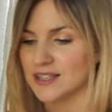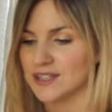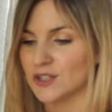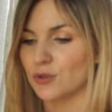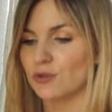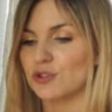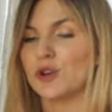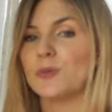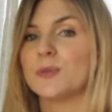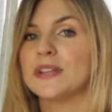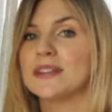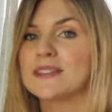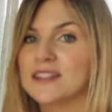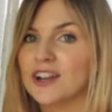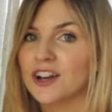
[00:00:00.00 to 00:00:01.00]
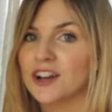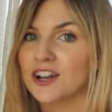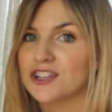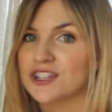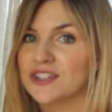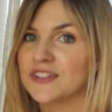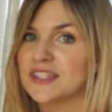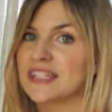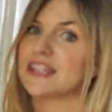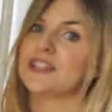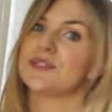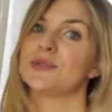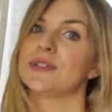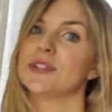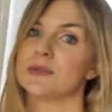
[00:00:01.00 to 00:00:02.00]
So don't be discouraged if it takes
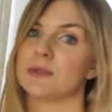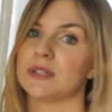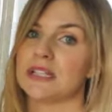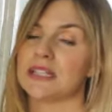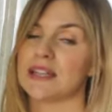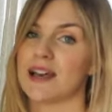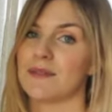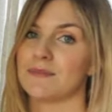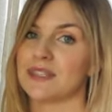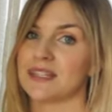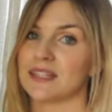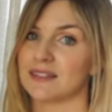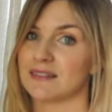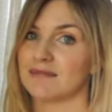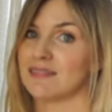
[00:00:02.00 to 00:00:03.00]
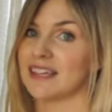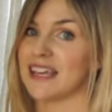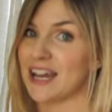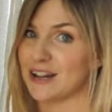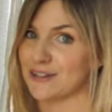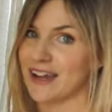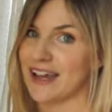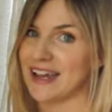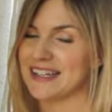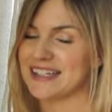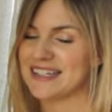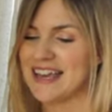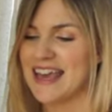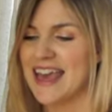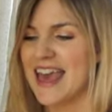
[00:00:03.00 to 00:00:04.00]
you a little bit of time to get it right
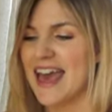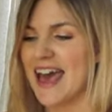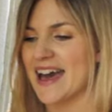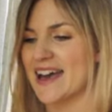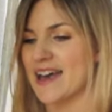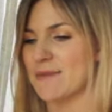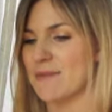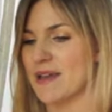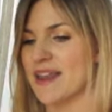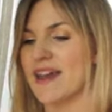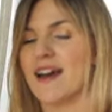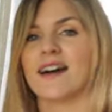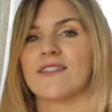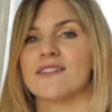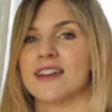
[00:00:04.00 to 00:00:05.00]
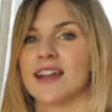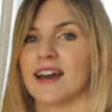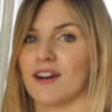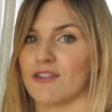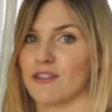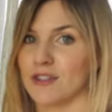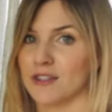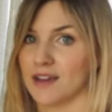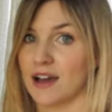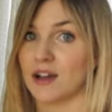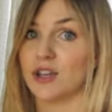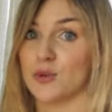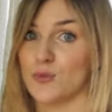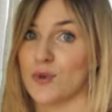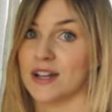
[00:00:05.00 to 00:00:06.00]
and have it how
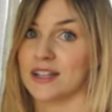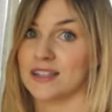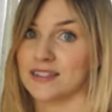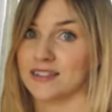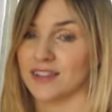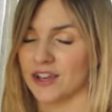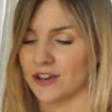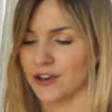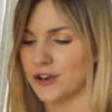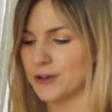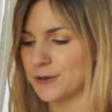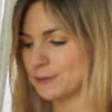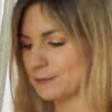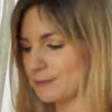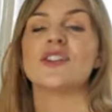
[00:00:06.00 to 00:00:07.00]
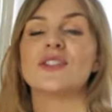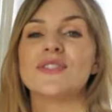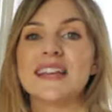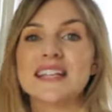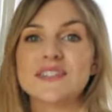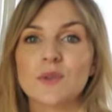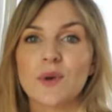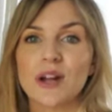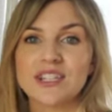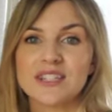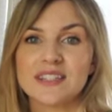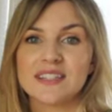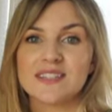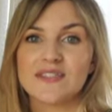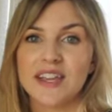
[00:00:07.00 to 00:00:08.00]
you want it to look. Thanks for watching
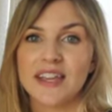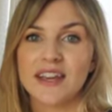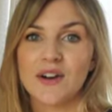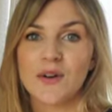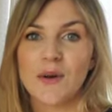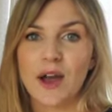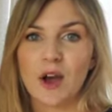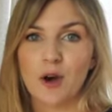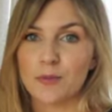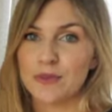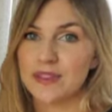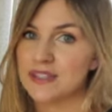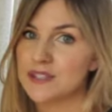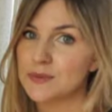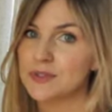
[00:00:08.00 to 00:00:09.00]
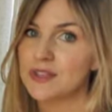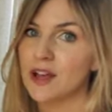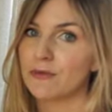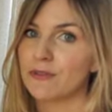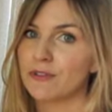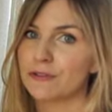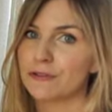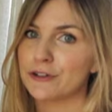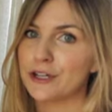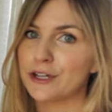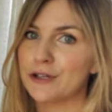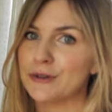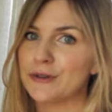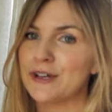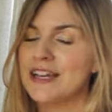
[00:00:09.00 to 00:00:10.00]
this video. I hope that this was helpful for
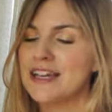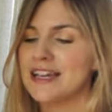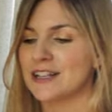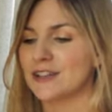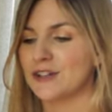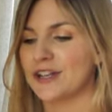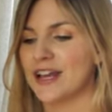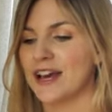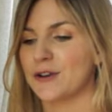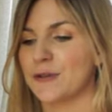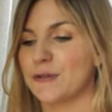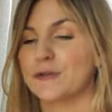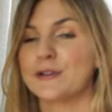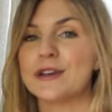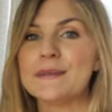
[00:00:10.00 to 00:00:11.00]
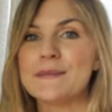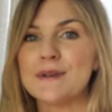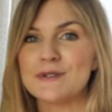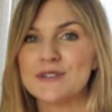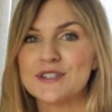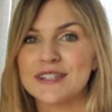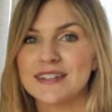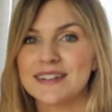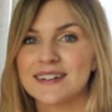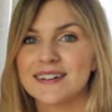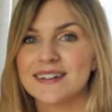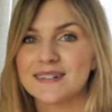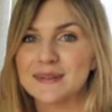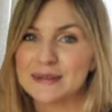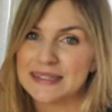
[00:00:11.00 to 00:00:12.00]
you. Learn how to free motion
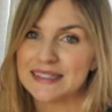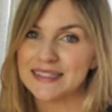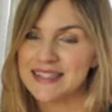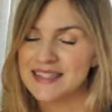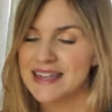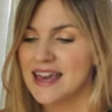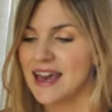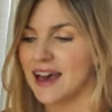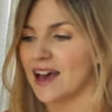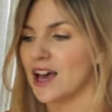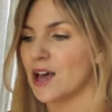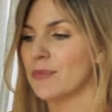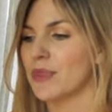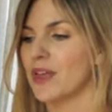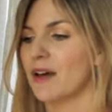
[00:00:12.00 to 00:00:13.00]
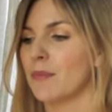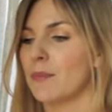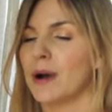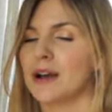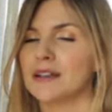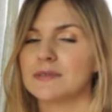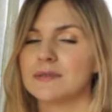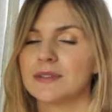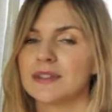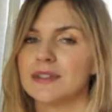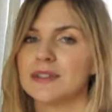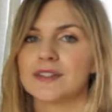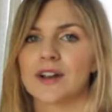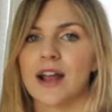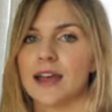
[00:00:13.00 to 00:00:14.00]
quilt. The
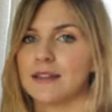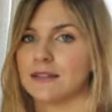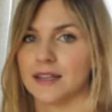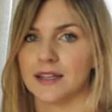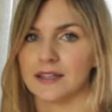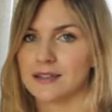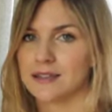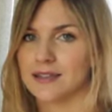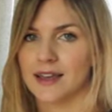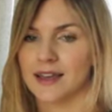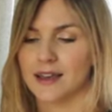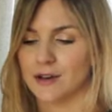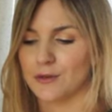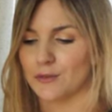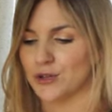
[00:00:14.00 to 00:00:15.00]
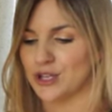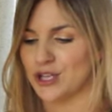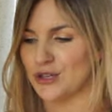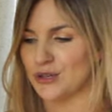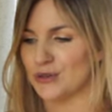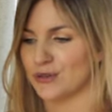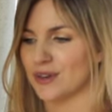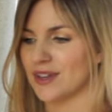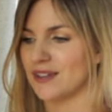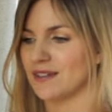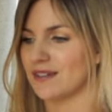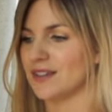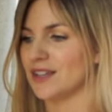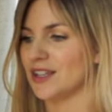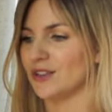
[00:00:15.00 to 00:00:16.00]
possibilities are endless when you can
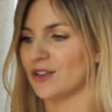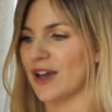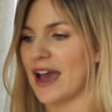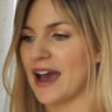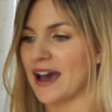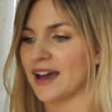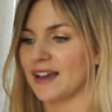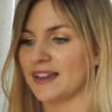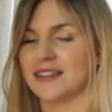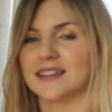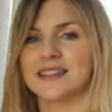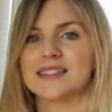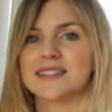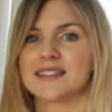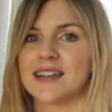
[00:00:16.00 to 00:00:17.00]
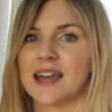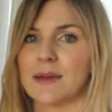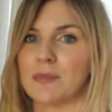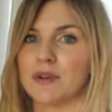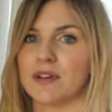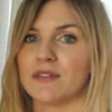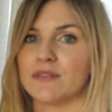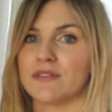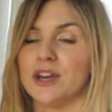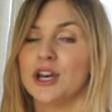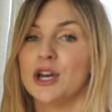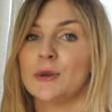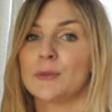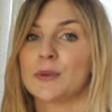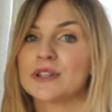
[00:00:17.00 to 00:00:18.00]
add this type of
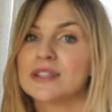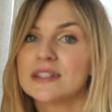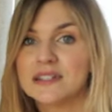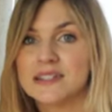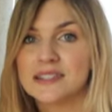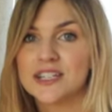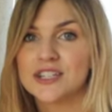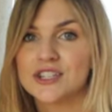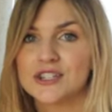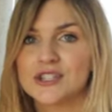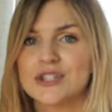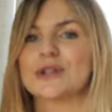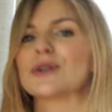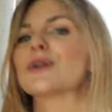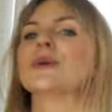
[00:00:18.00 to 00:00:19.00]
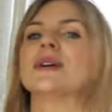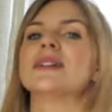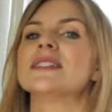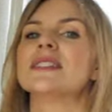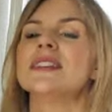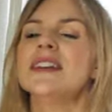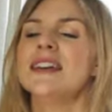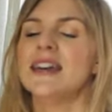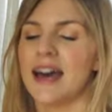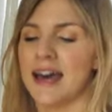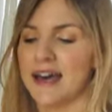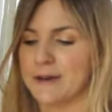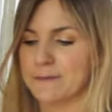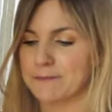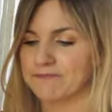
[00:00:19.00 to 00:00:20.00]
personalization to your quilt.
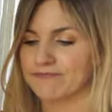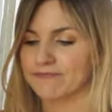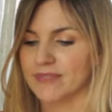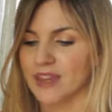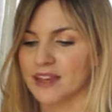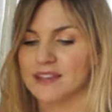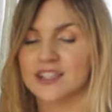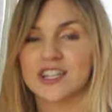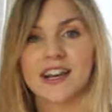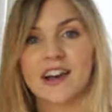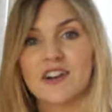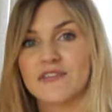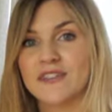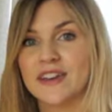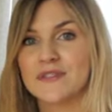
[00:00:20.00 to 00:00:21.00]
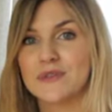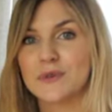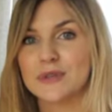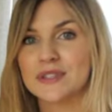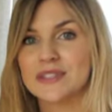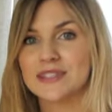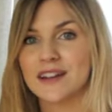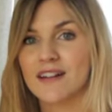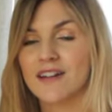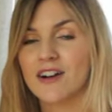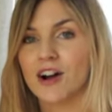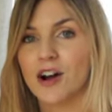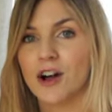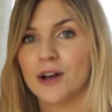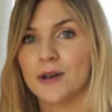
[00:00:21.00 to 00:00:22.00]
Check out
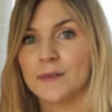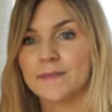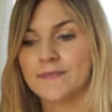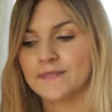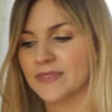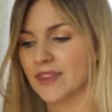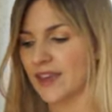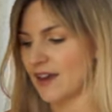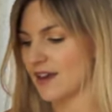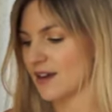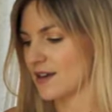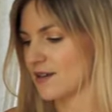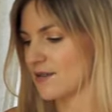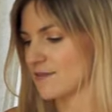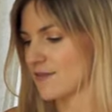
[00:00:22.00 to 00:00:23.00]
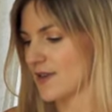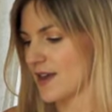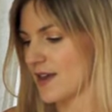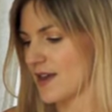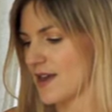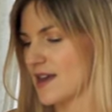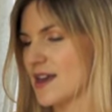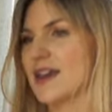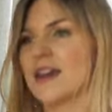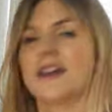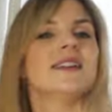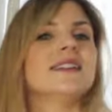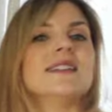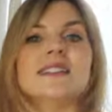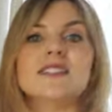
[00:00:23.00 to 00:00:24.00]
FaveQuilts.com and
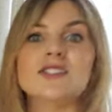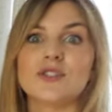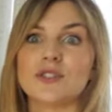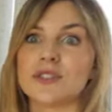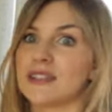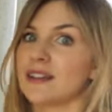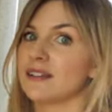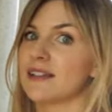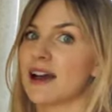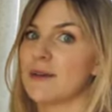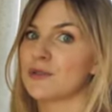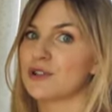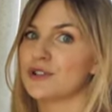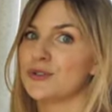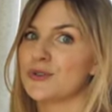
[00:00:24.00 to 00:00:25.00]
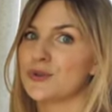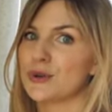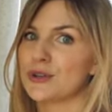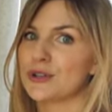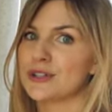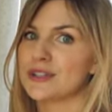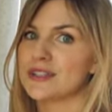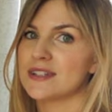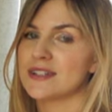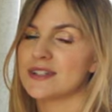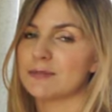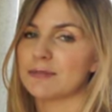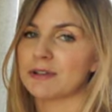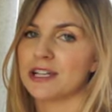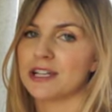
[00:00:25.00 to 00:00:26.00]
you'll see a lot more tutorials and
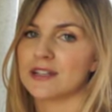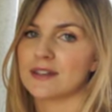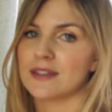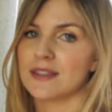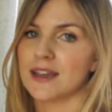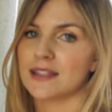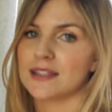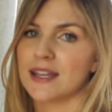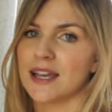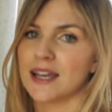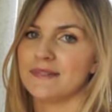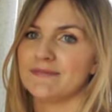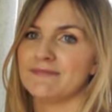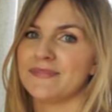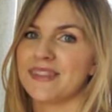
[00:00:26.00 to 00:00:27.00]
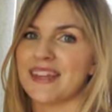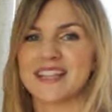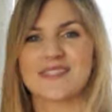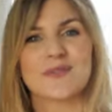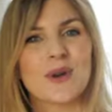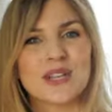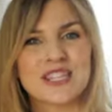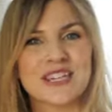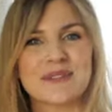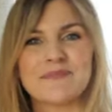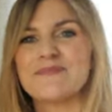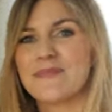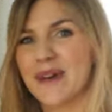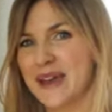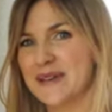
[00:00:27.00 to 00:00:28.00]
inspiration on that site. Thanks for watching.
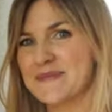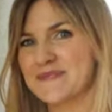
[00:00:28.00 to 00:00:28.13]
Bye.